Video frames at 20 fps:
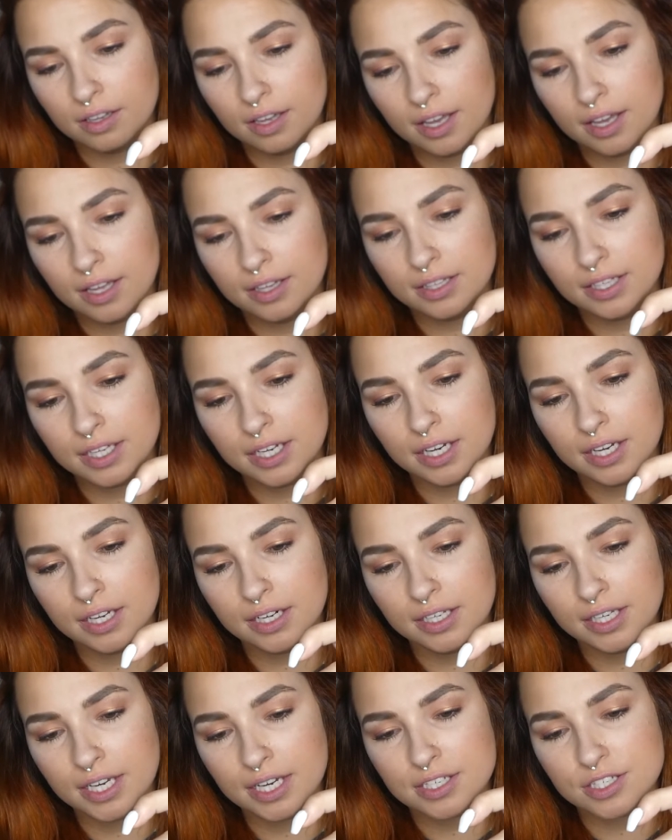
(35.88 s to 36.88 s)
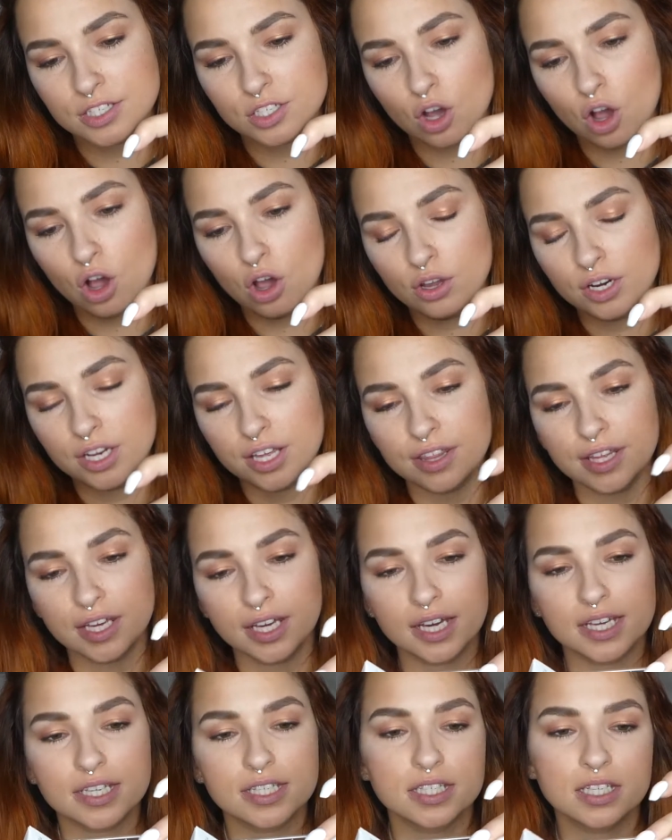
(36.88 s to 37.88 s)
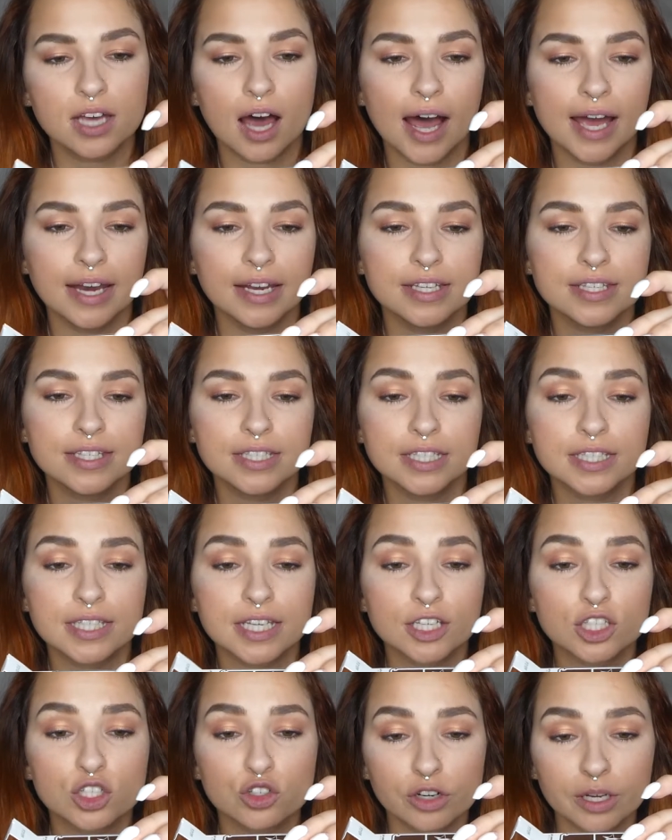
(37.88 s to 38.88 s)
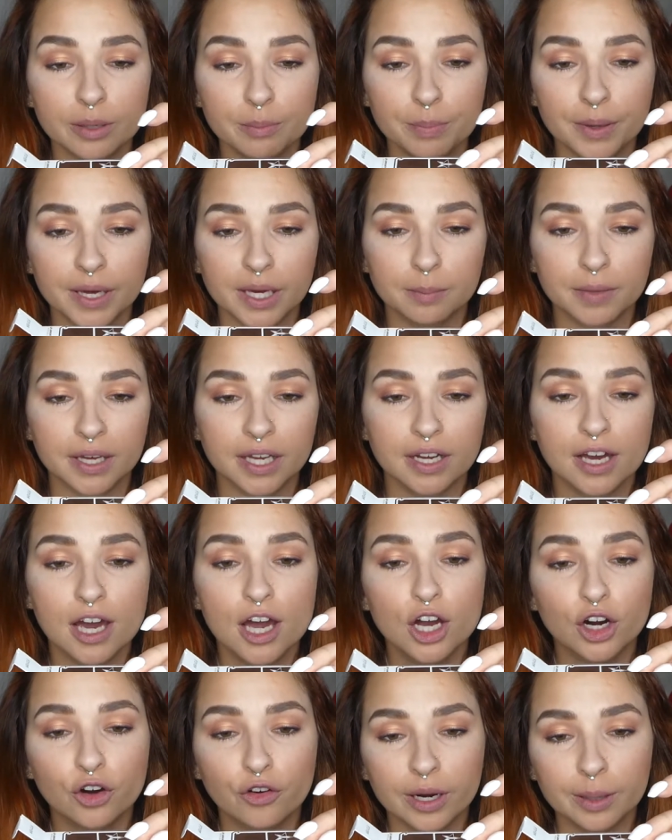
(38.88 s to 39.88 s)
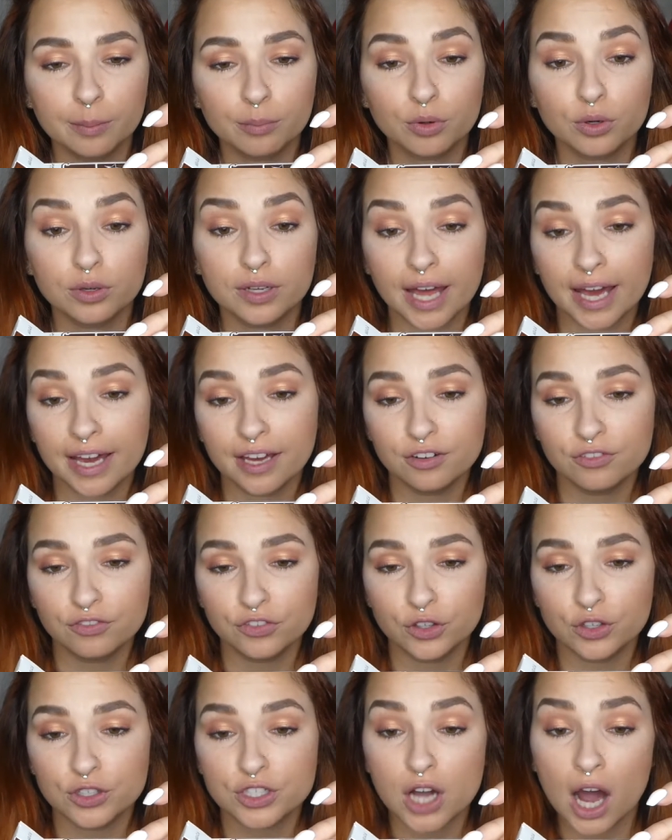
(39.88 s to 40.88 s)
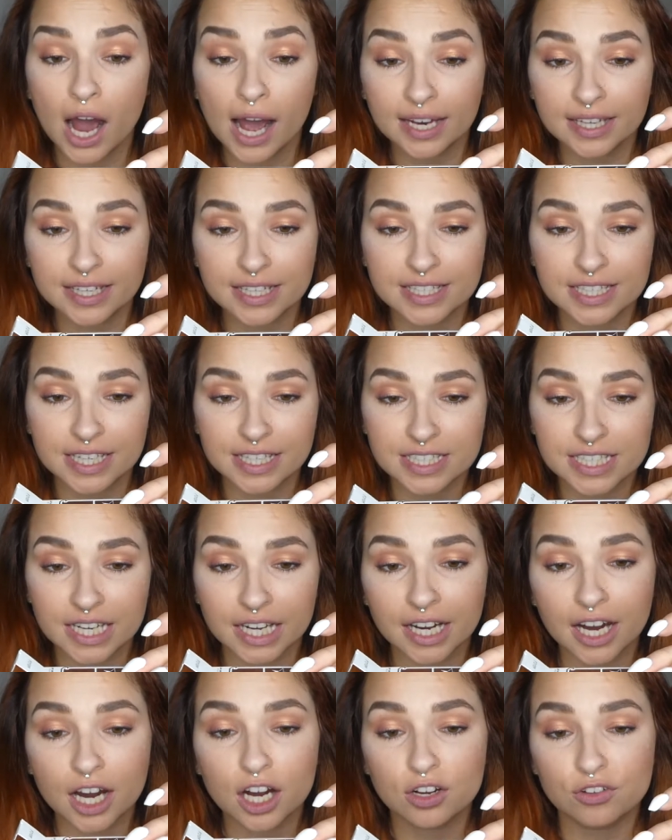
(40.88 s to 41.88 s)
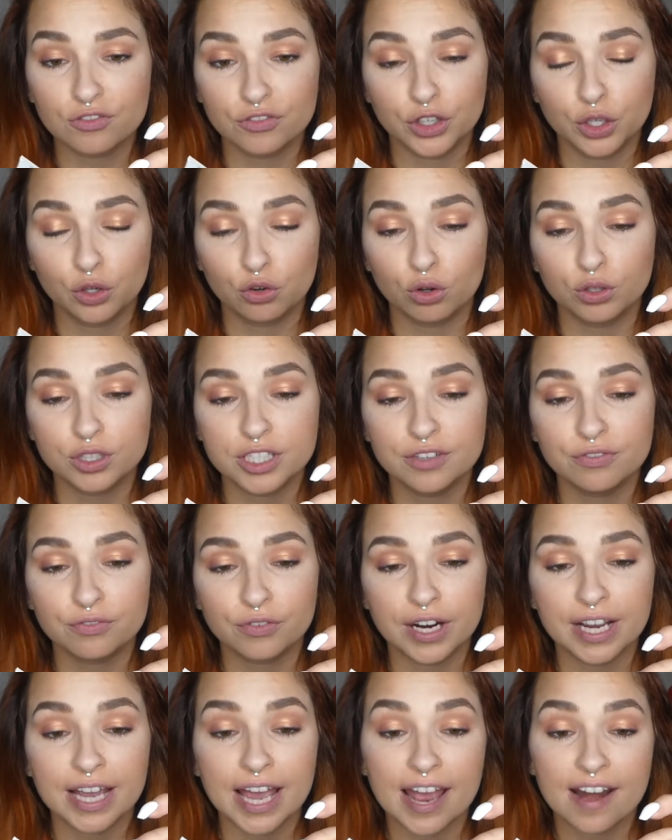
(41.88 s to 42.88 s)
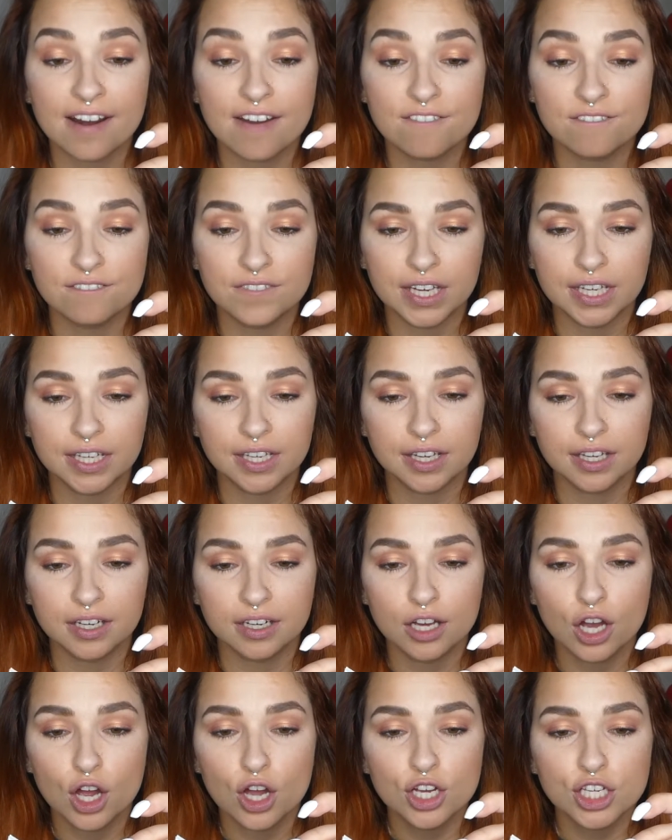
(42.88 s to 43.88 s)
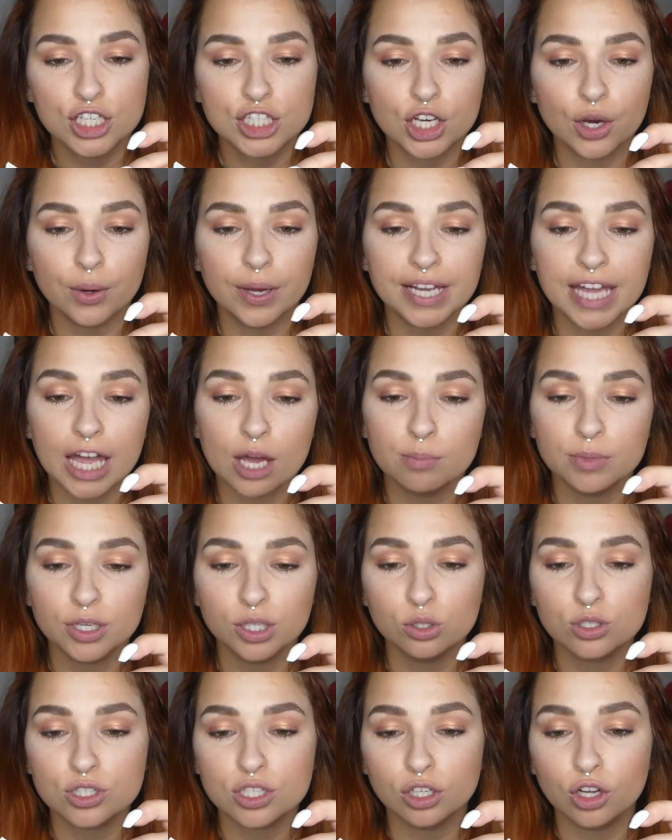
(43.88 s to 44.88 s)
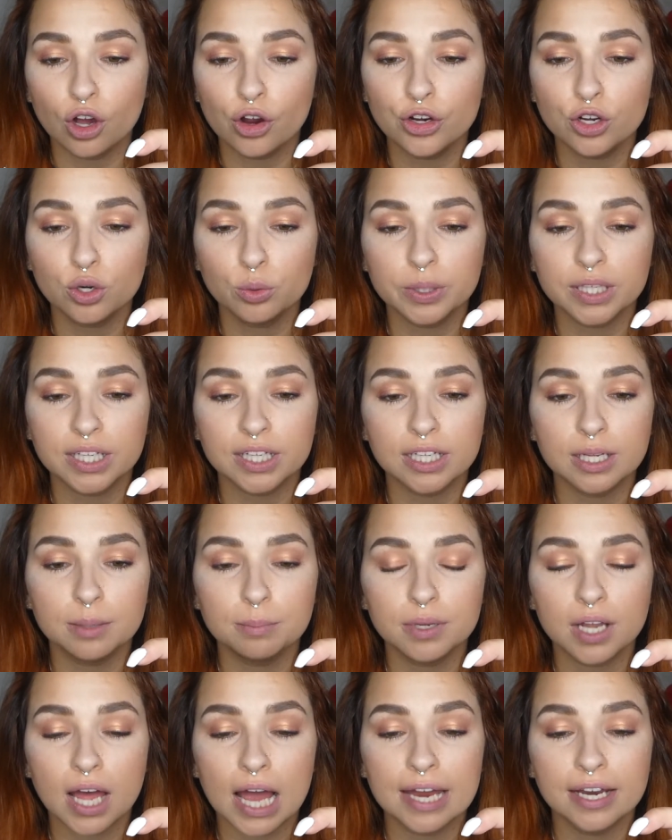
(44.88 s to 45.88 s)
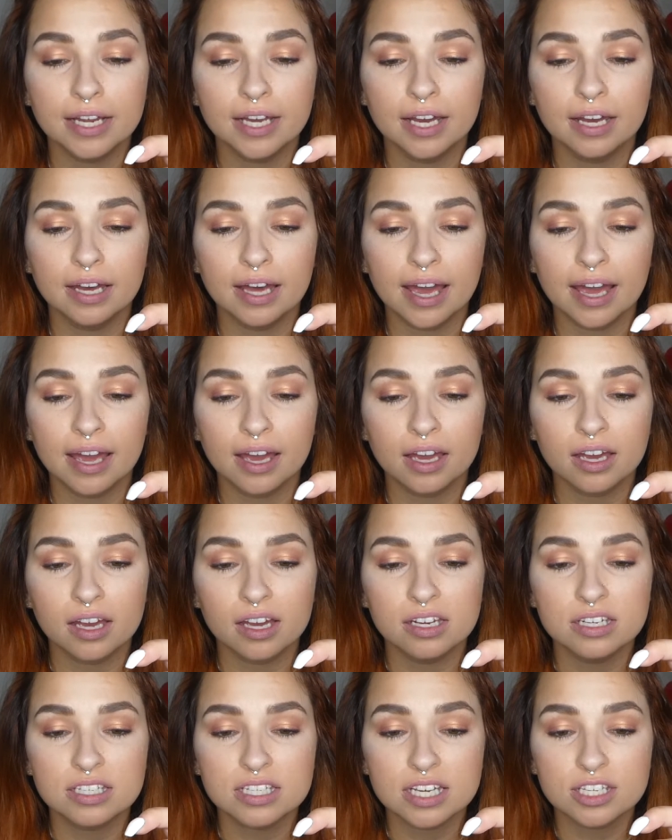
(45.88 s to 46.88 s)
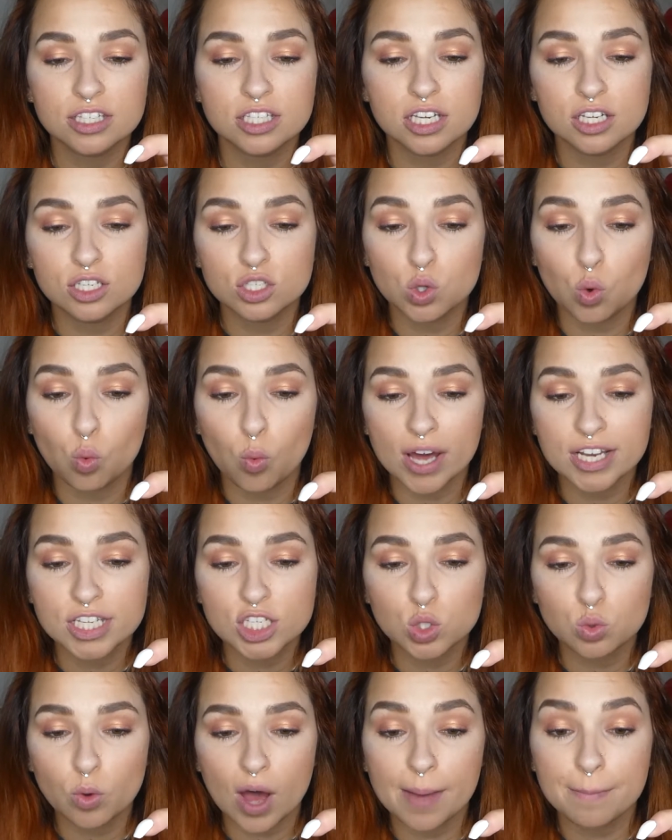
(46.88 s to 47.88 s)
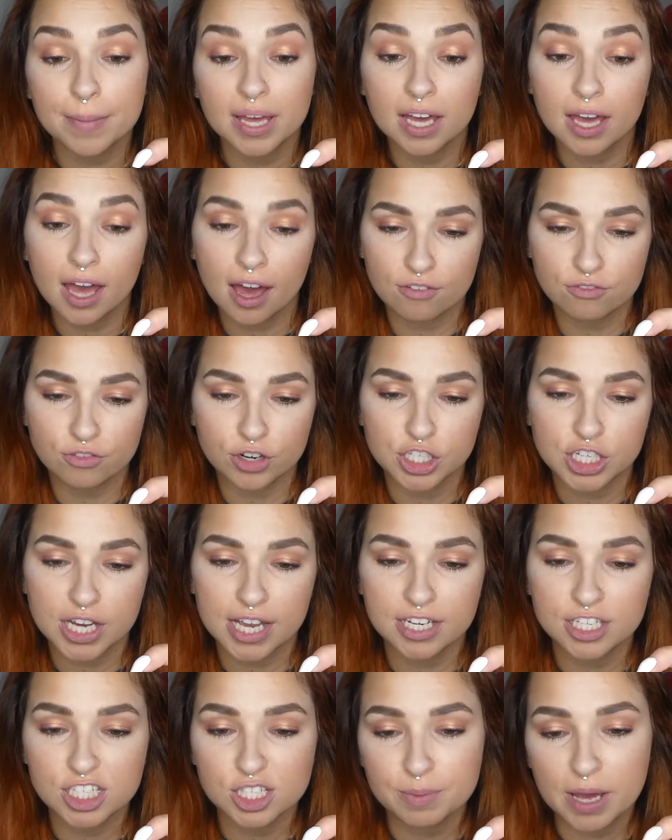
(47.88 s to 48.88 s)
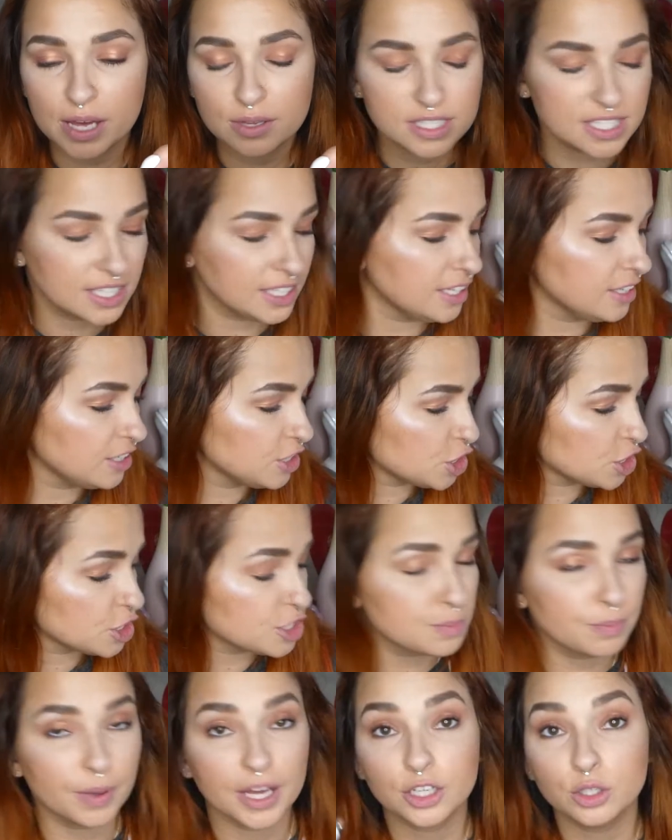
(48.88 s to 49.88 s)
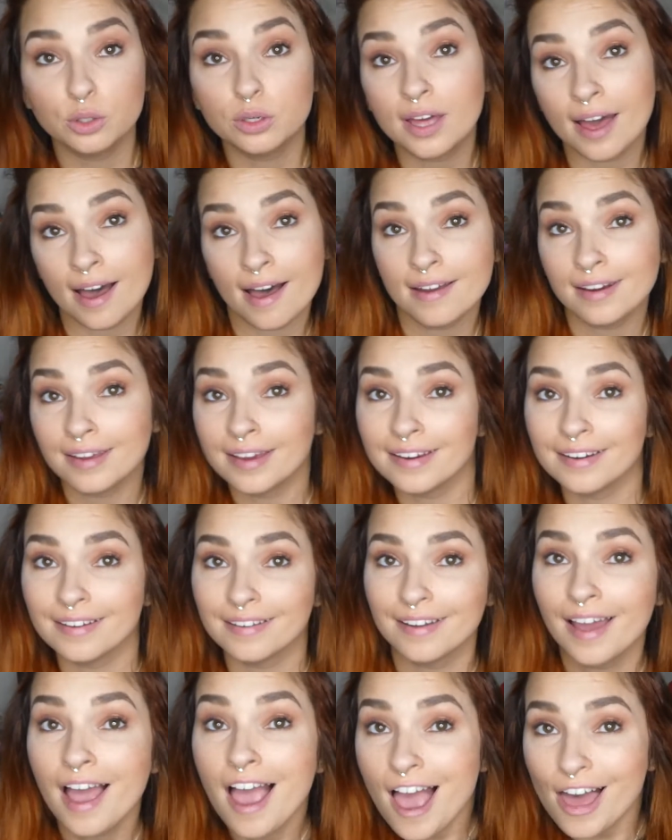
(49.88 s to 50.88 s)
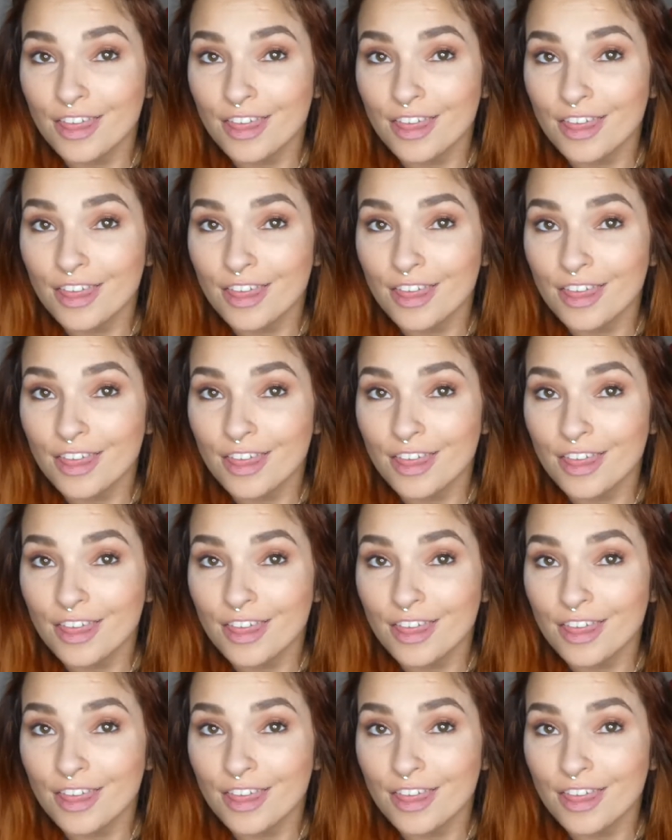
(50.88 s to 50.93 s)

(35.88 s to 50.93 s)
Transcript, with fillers: And then, yes, on the side it says Extreme Pigment Creme Brulee Infused Highly Addicting Cruelty Free and Vegan. So it can be used alone or with a lip liner and it is one swipe coverage. And it smells delicious but you can't eat it.